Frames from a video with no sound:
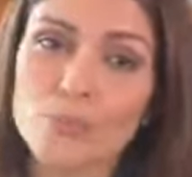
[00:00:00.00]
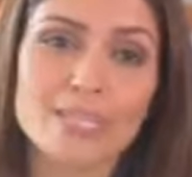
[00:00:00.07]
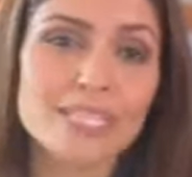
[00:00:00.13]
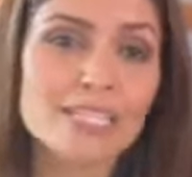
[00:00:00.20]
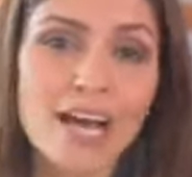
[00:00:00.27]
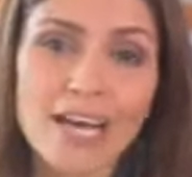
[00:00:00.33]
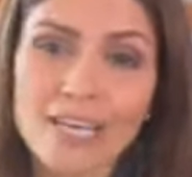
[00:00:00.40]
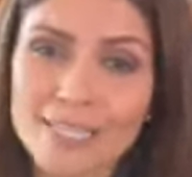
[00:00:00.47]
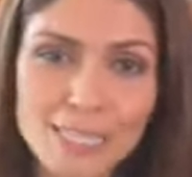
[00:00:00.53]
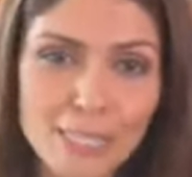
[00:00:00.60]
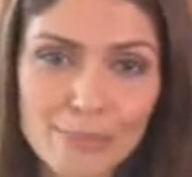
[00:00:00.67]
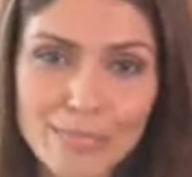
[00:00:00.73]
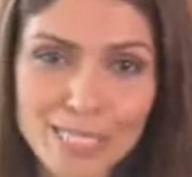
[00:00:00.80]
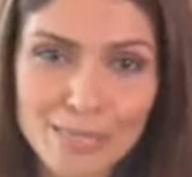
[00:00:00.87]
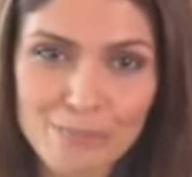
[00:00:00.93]
with an
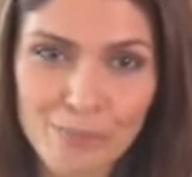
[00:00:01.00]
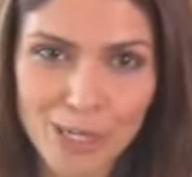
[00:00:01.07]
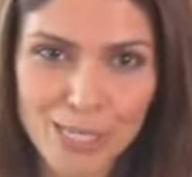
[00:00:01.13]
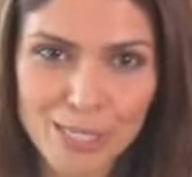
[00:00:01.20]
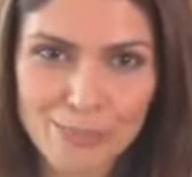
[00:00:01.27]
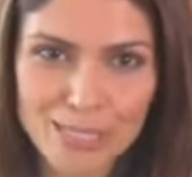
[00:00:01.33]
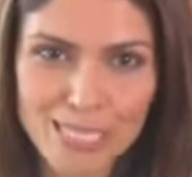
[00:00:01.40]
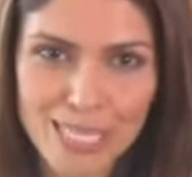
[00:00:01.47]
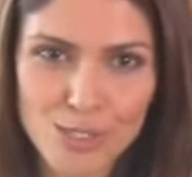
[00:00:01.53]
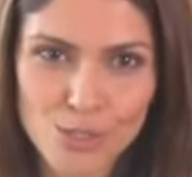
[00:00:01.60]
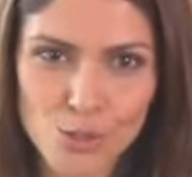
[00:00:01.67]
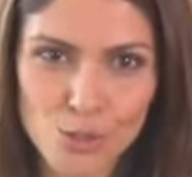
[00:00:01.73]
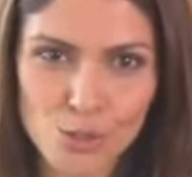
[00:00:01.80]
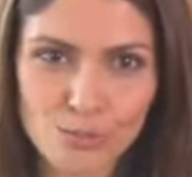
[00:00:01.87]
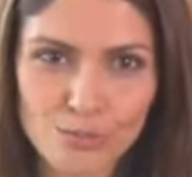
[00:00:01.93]
unlimited market
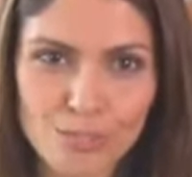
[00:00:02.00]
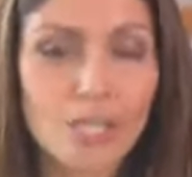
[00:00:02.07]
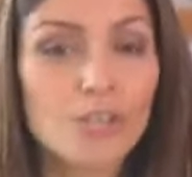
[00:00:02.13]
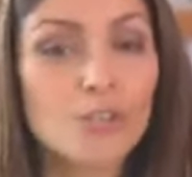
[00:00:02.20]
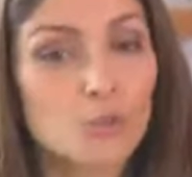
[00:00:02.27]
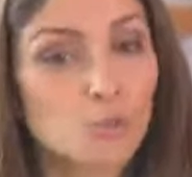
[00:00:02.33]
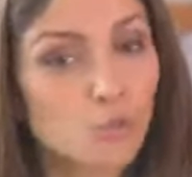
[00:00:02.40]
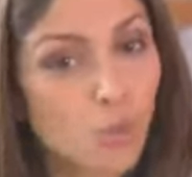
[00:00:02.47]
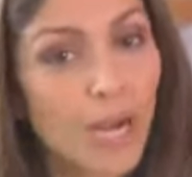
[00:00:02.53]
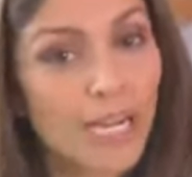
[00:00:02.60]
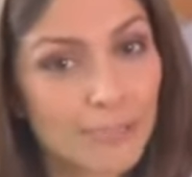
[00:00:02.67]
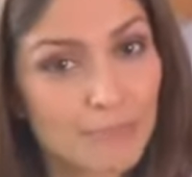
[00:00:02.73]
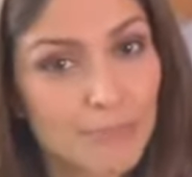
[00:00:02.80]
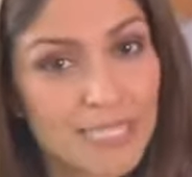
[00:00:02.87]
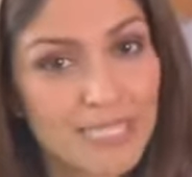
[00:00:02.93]
potential, the
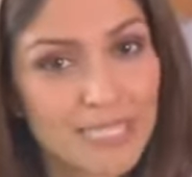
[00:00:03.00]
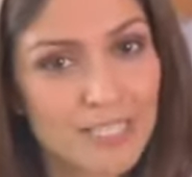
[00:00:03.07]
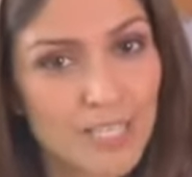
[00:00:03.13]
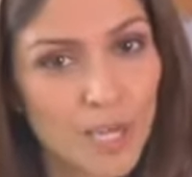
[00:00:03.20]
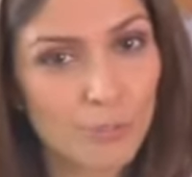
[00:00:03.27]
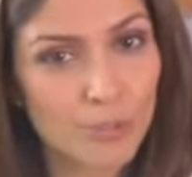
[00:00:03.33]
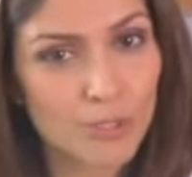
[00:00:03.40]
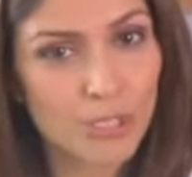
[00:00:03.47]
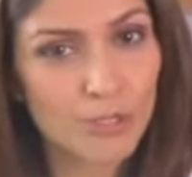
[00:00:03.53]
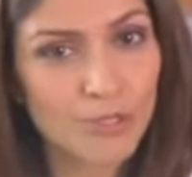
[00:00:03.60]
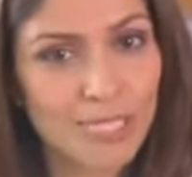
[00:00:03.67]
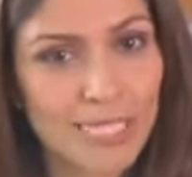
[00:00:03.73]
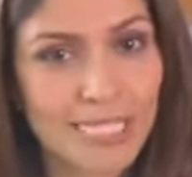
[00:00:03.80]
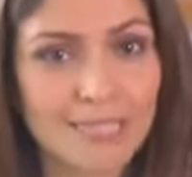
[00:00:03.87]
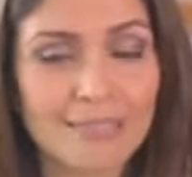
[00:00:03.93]
right business
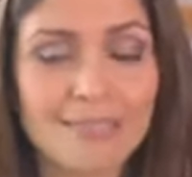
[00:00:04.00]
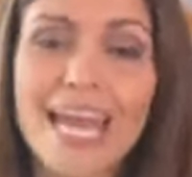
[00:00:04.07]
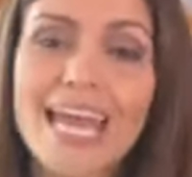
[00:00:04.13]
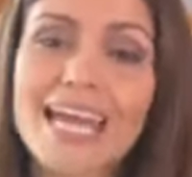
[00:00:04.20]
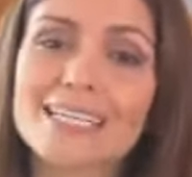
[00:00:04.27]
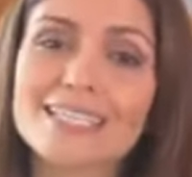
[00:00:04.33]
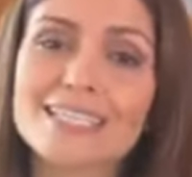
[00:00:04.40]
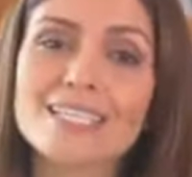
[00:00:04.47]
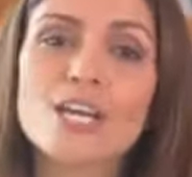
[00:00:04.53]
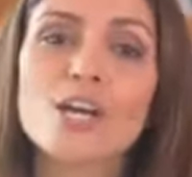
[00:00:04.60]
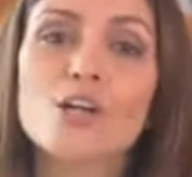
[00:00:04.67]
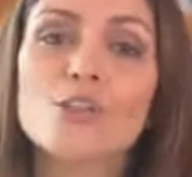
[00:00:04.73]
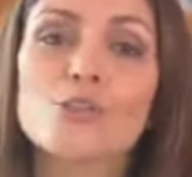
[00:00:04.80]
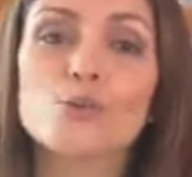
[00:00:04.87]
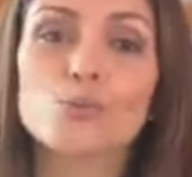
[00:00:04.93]
opportunity, and
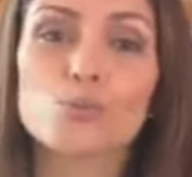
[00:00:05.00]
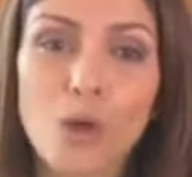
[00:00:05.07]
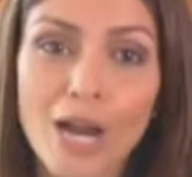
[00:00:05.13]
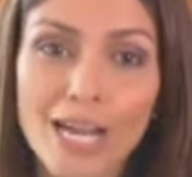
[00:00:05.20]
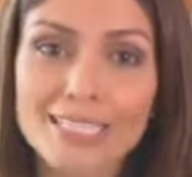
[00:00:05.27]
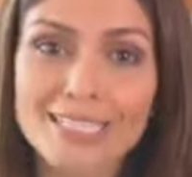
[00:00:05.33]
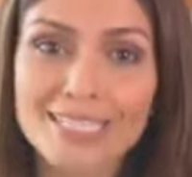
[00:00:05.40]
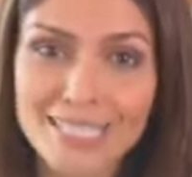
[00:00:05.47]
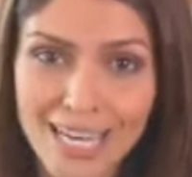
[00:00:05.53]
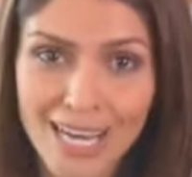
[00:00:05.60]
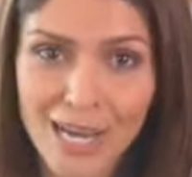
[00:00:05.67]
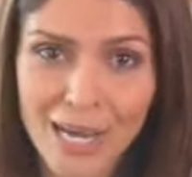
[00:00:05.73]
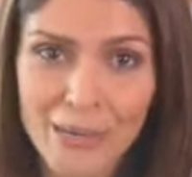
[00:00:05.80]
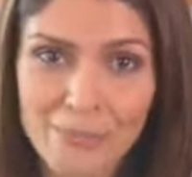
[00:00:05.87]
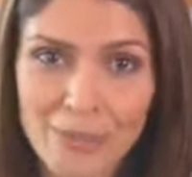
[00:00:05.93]
the right
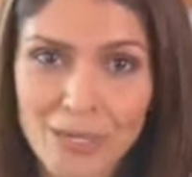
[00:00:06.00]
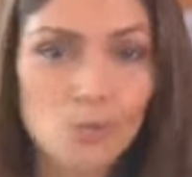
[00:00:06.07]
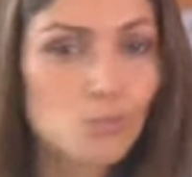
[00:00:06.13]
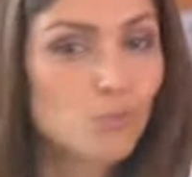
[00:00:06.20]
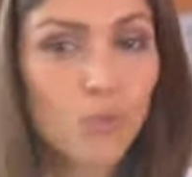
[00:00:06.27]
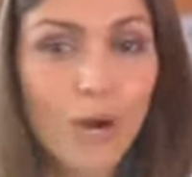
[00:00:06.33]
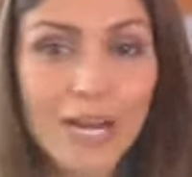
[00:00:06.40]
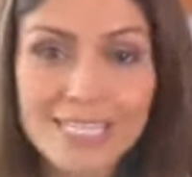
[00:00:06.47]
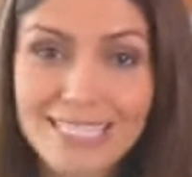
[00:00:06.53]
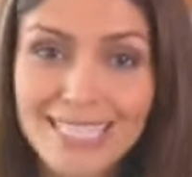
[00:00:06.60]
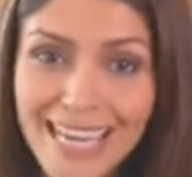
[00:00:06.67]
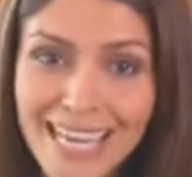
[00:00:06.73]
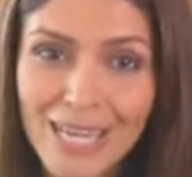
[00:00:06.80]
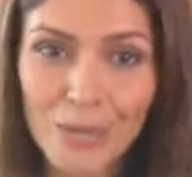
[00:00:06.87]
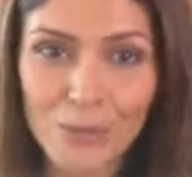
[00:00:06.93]
time, right
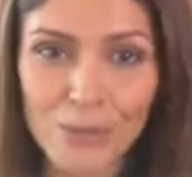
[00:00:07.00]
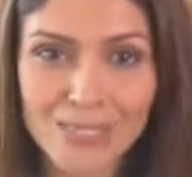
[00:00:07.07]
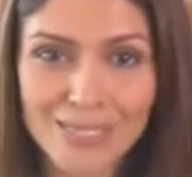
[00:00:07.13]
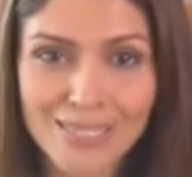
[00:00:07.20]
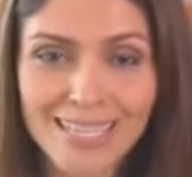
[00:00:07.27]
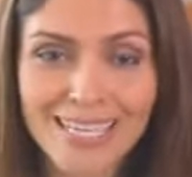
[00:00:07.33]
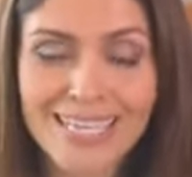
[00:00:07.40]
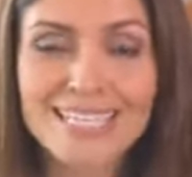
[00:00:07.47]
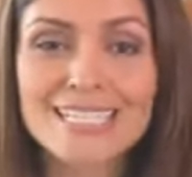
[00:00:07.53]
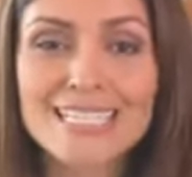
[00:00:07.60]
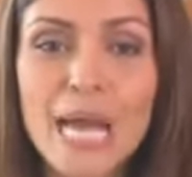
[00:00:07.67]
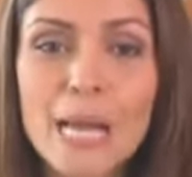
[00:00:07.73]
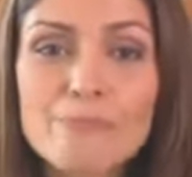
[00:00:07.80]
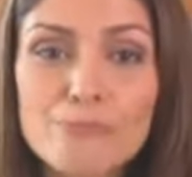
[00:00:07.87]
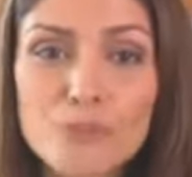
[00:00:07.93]
now. It's
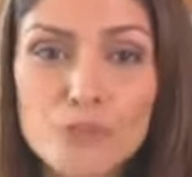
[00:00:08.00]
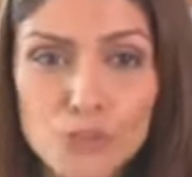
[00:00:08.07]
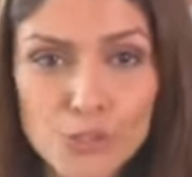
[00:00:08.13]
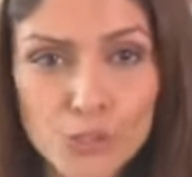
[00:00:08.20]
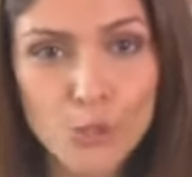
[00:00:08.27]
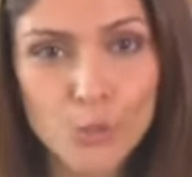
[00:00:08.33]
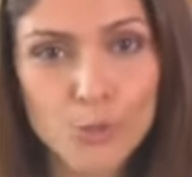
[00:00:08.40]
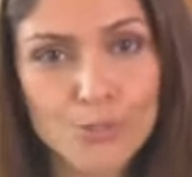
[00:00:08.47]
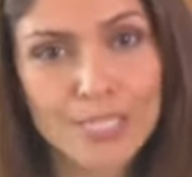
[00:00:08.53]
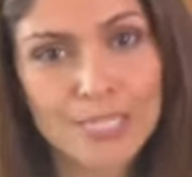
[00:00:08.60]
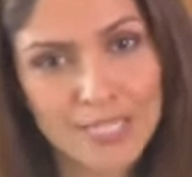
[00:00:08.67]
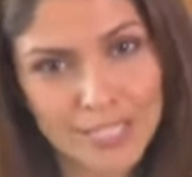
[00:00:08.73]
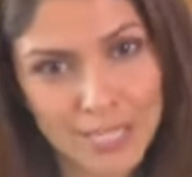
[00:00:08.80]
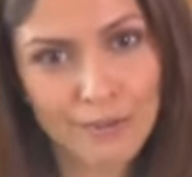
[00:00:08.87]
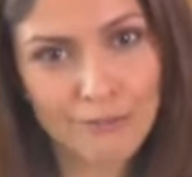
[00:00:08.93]
time for you to
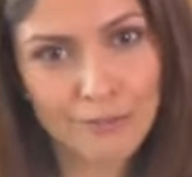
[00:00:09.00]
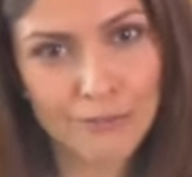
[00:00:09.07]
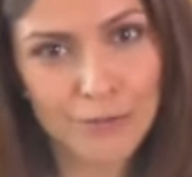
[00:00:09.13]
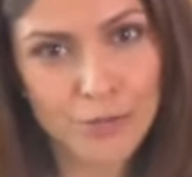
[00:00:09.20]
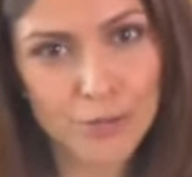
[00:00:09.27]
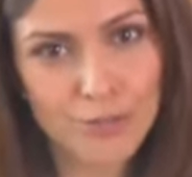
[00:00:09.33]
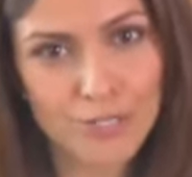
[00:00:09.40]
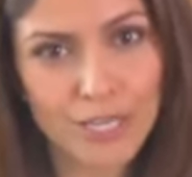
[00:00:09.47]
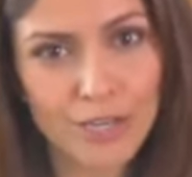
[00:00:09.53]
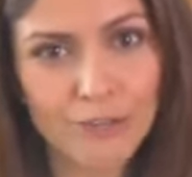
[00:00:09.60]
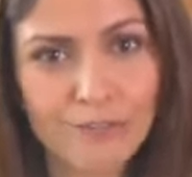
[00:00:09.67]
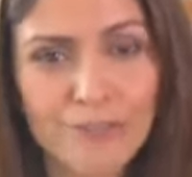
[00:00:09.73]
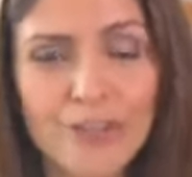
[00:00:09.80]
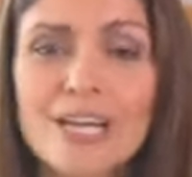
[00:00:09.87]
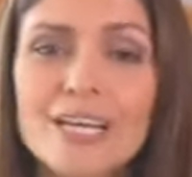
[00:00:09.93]
discover for yourself
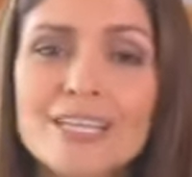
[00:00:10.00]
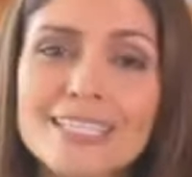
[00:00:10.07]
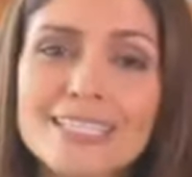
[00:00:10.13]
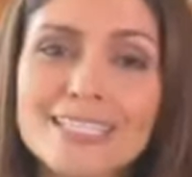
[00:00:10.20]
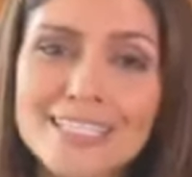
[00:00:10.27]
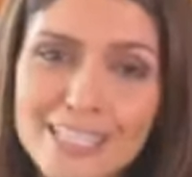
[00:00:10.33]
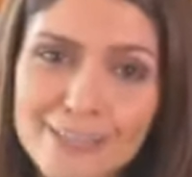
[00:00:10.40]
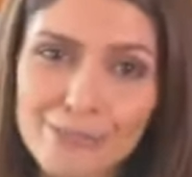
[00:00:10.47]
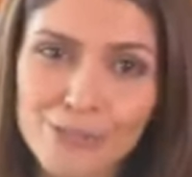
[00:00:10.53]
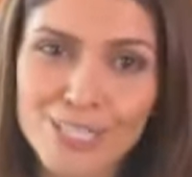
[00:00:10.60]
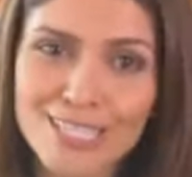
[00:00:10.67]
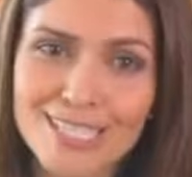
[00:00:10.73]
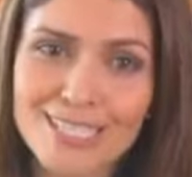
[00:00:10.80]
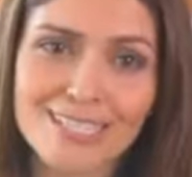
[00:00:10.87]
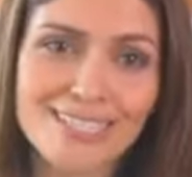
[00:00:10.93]
the
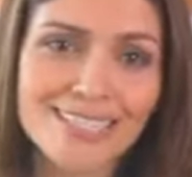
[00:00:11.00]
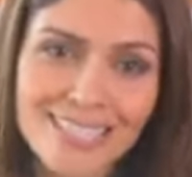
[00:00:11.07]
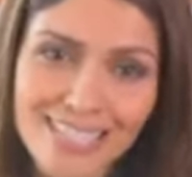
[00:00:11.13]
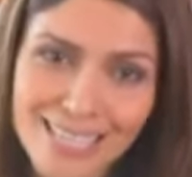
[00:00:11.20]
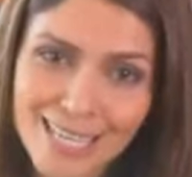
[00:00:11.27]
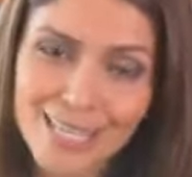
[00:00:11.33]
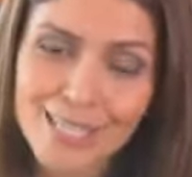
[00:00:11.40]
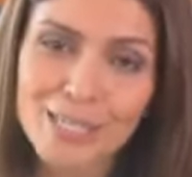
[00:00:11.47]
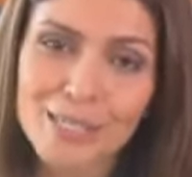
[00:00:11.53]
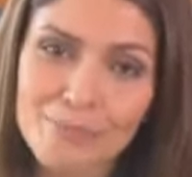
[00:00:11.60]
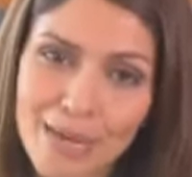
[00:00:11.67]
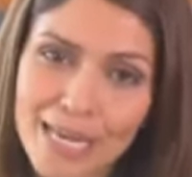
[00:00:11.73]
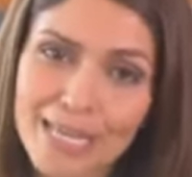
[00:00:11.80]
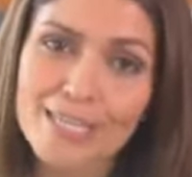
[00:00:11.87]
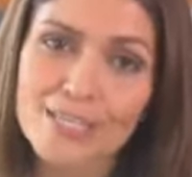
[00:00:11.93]
difference ASEA can
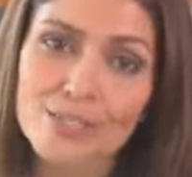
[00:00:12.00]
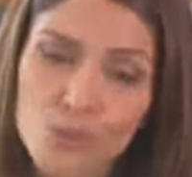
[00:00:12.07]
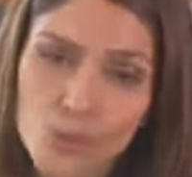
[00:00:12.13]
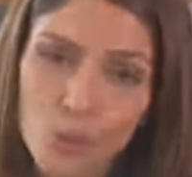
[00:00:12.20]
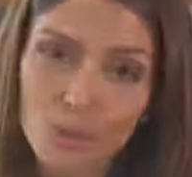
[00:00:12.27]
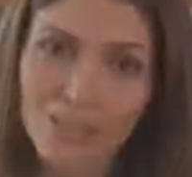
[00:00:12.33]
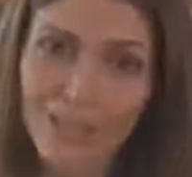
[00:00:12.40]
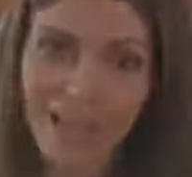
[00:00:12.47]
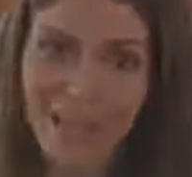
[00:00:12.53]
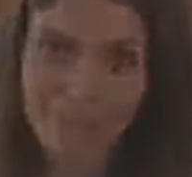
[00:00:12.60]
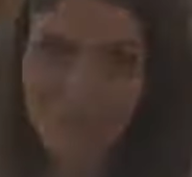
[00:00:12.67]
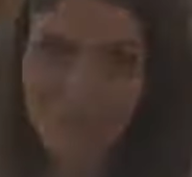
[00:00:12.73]
make in your life.